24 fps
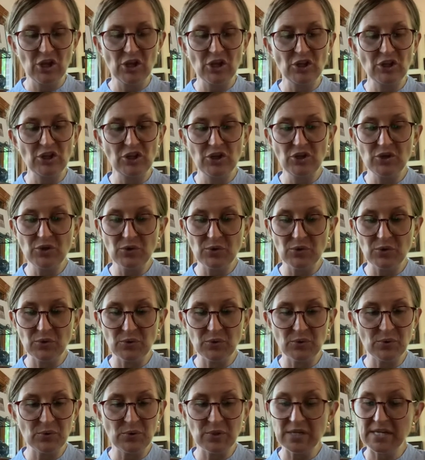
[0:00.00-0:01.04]

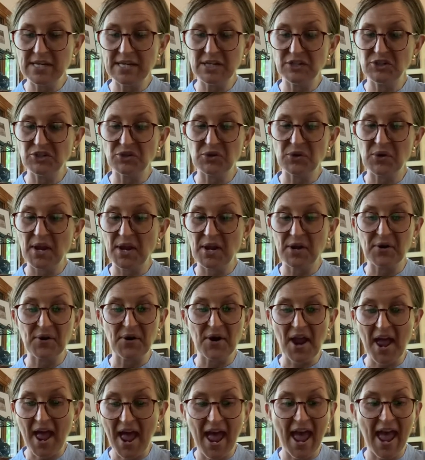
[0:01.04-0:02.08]
You need your inner
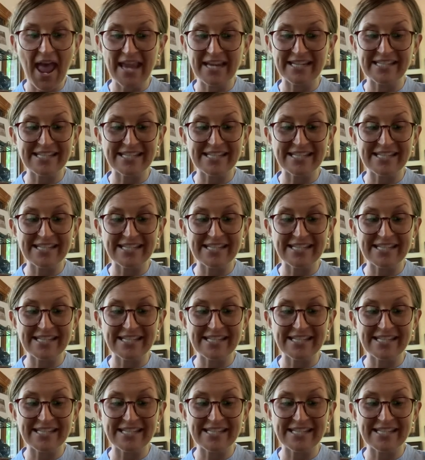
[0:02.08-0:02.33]
eye